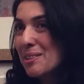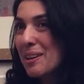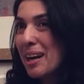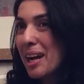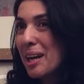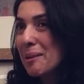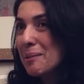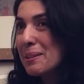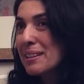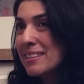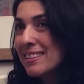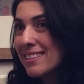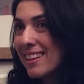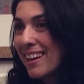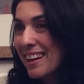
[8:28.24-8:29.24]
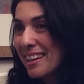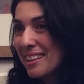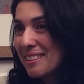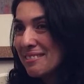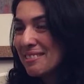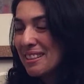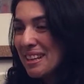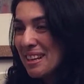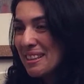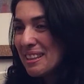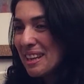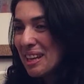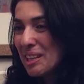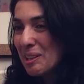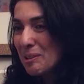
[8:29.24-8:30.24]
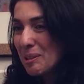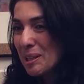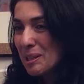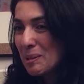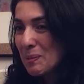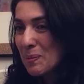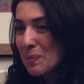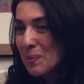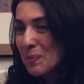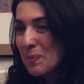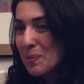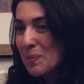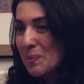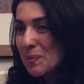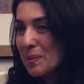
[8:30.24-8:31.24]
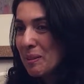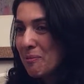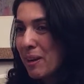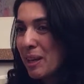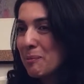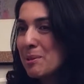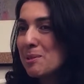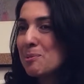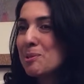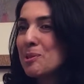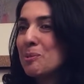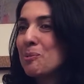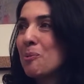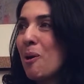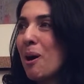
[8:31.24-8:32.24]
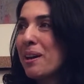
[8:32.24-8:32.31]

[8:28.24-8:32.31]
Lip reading: Okay, so I would love that you can, if I was